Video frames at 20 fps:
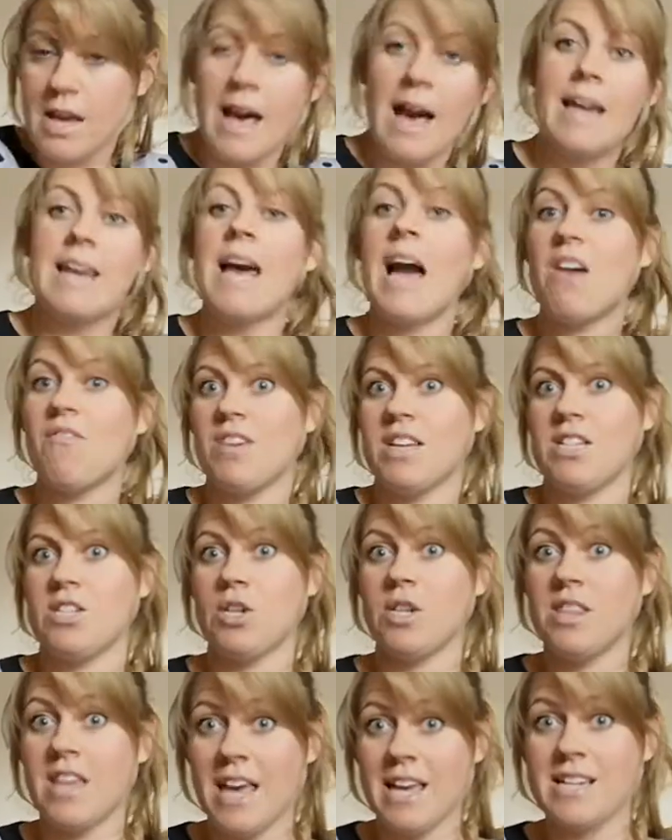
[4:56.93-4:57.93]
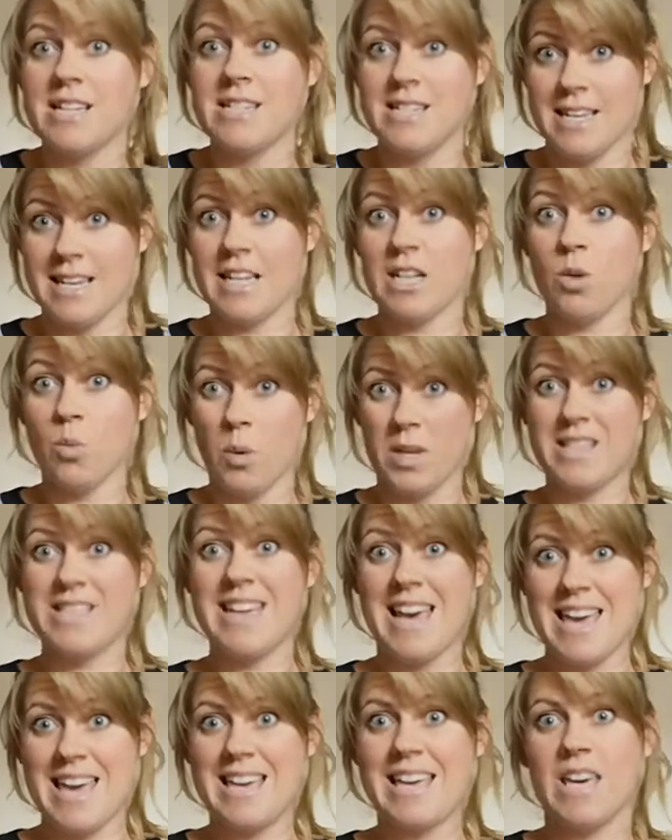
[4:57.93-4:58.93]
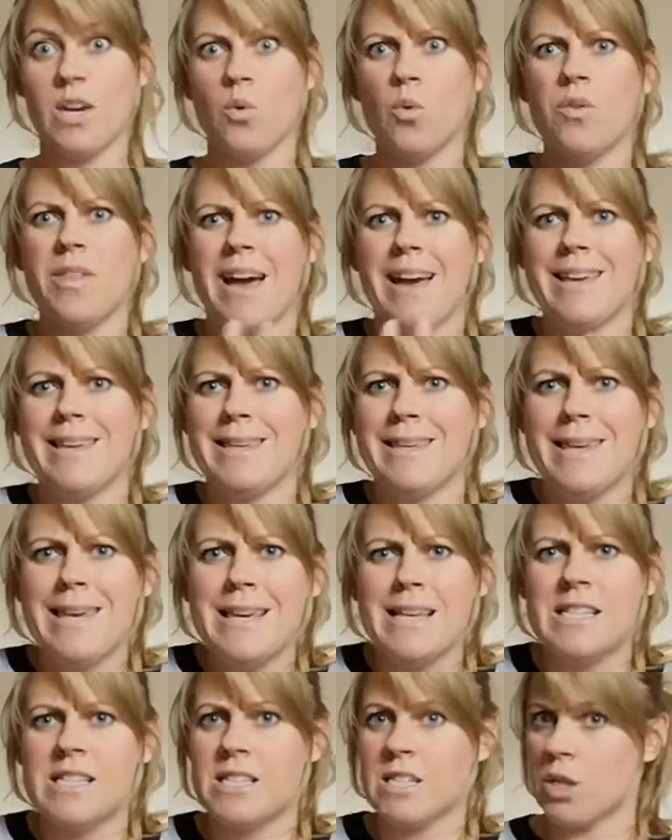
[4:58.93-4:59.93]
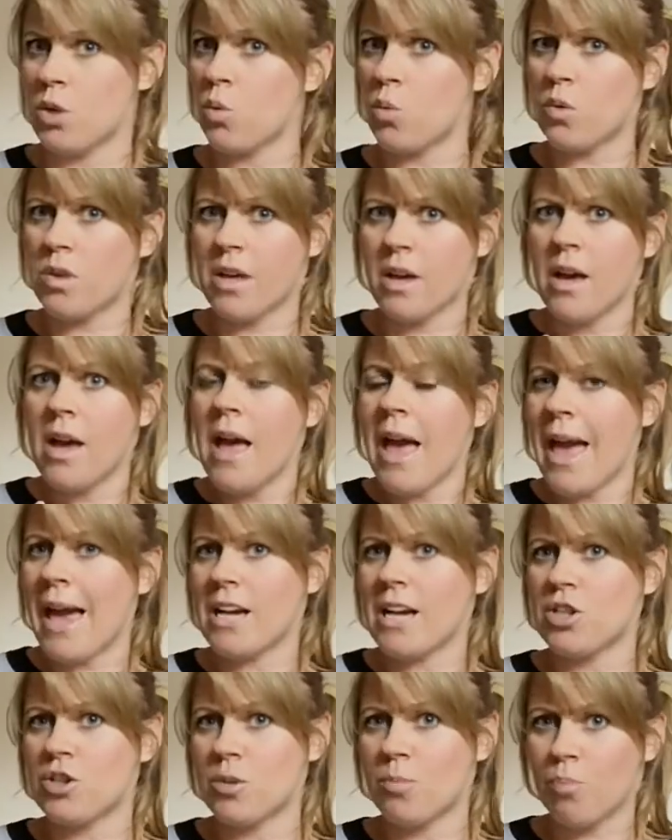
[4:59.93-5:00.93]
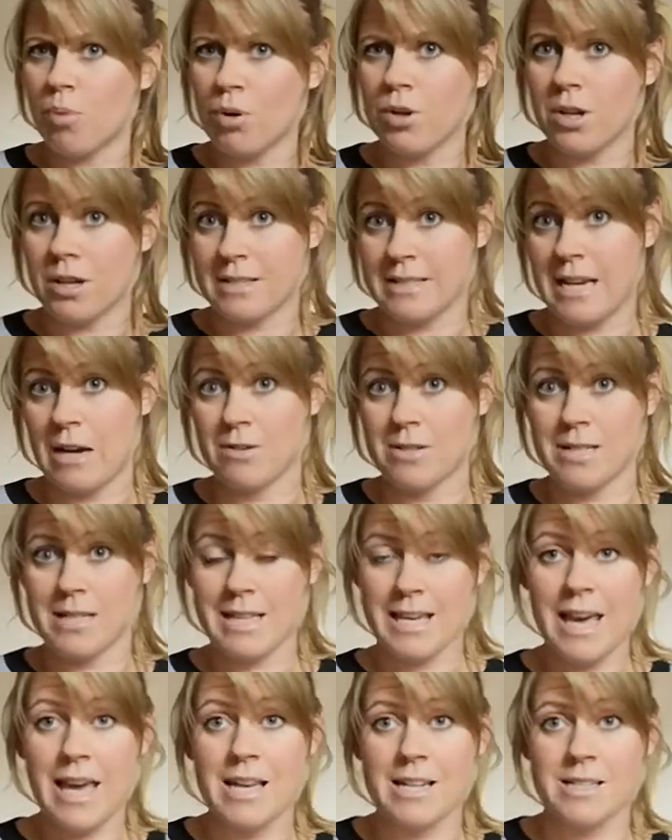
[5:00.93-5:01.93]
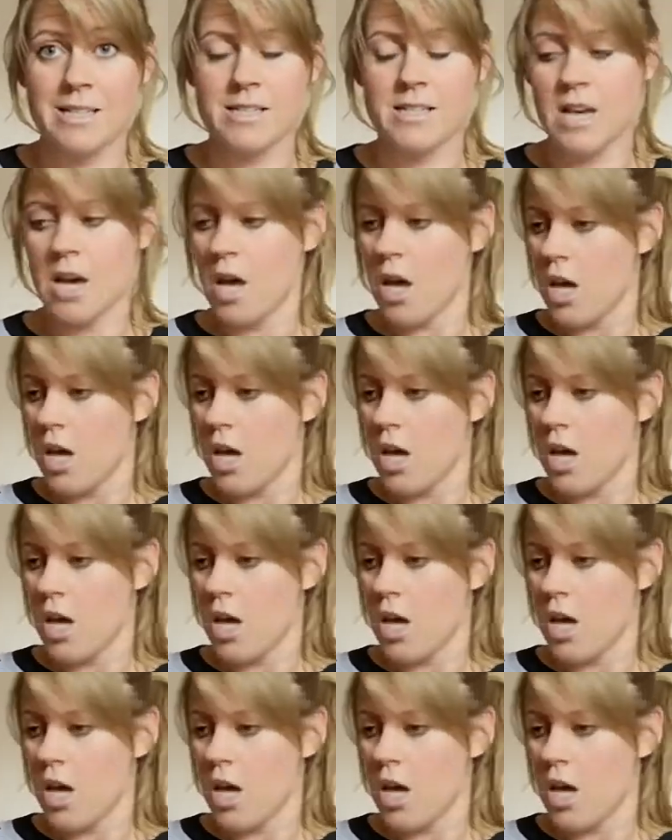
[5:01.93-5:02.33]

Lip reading: and having to then deal with taking all that yeast and all the extra products out at the end.